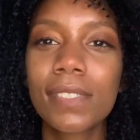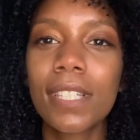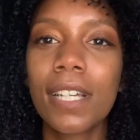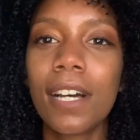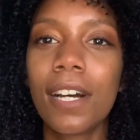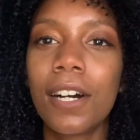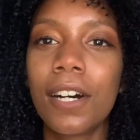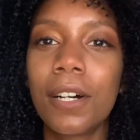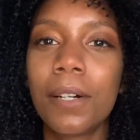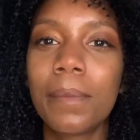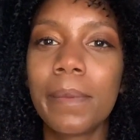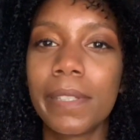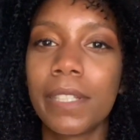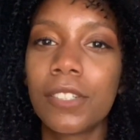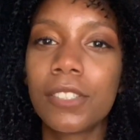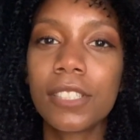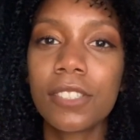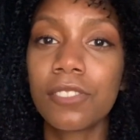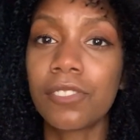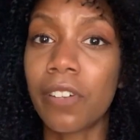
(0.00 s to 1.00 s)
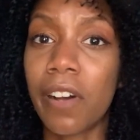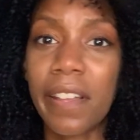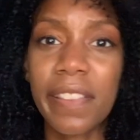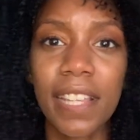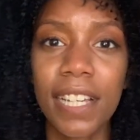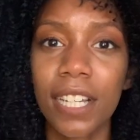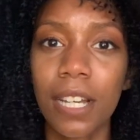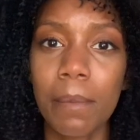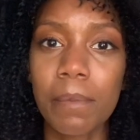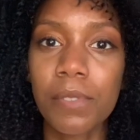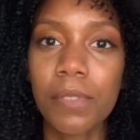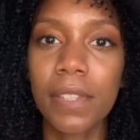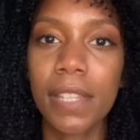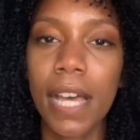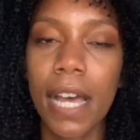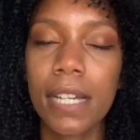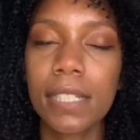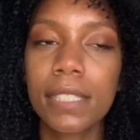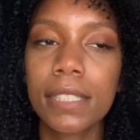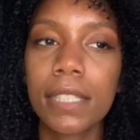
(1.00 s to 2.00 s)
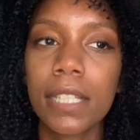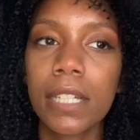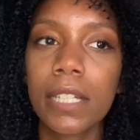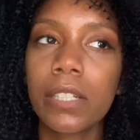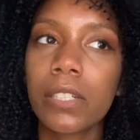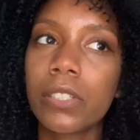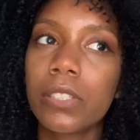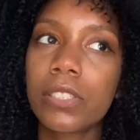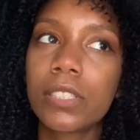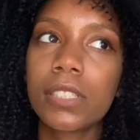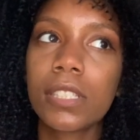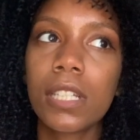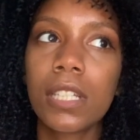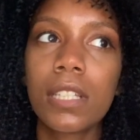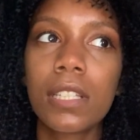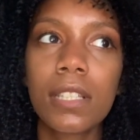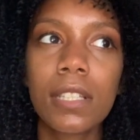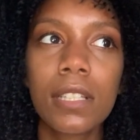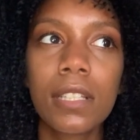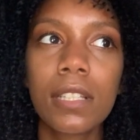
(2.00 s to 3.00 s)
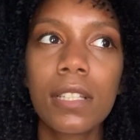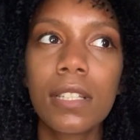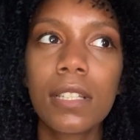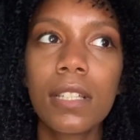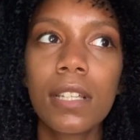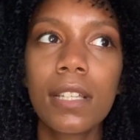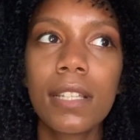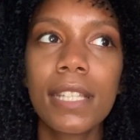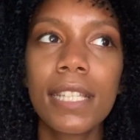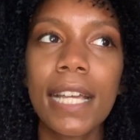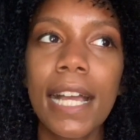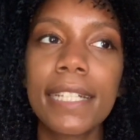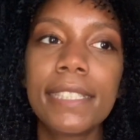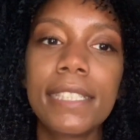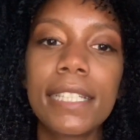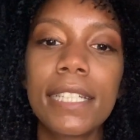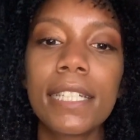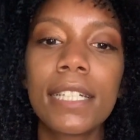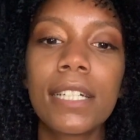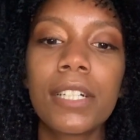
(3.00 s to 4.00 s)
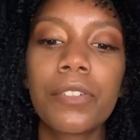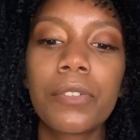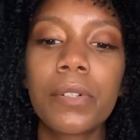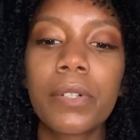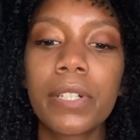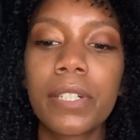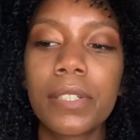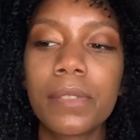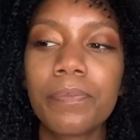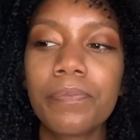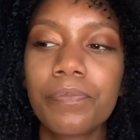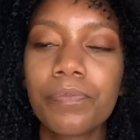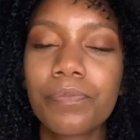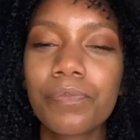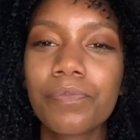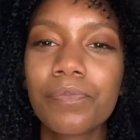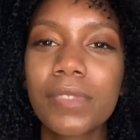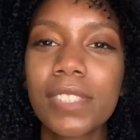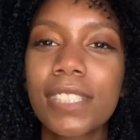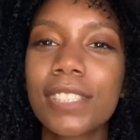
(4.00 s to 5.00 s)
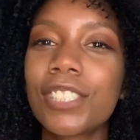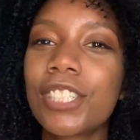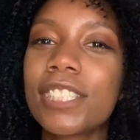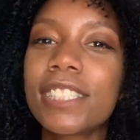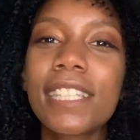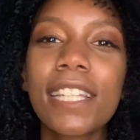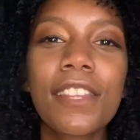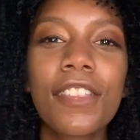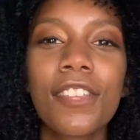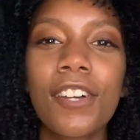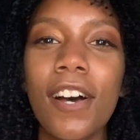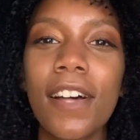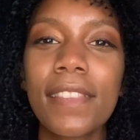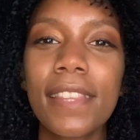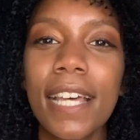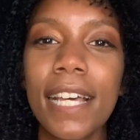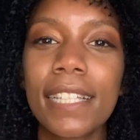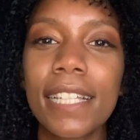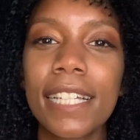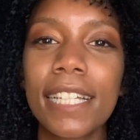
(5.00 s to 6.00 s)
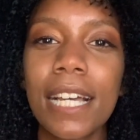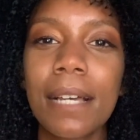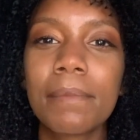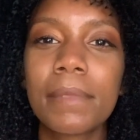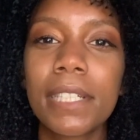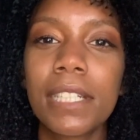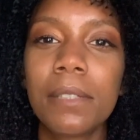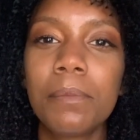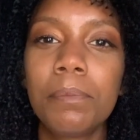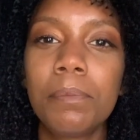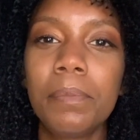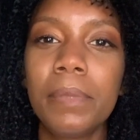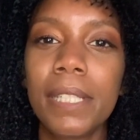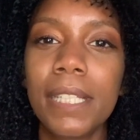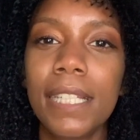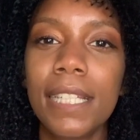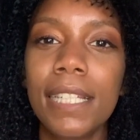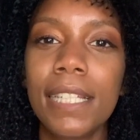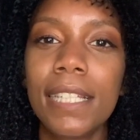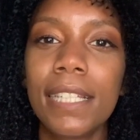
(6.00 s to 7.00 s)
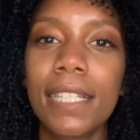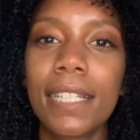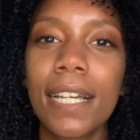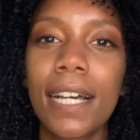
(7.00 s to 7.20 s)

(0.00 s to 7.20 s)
And there's a lot that comes with that. Like there's the idea or just the thought that like I'm gonna be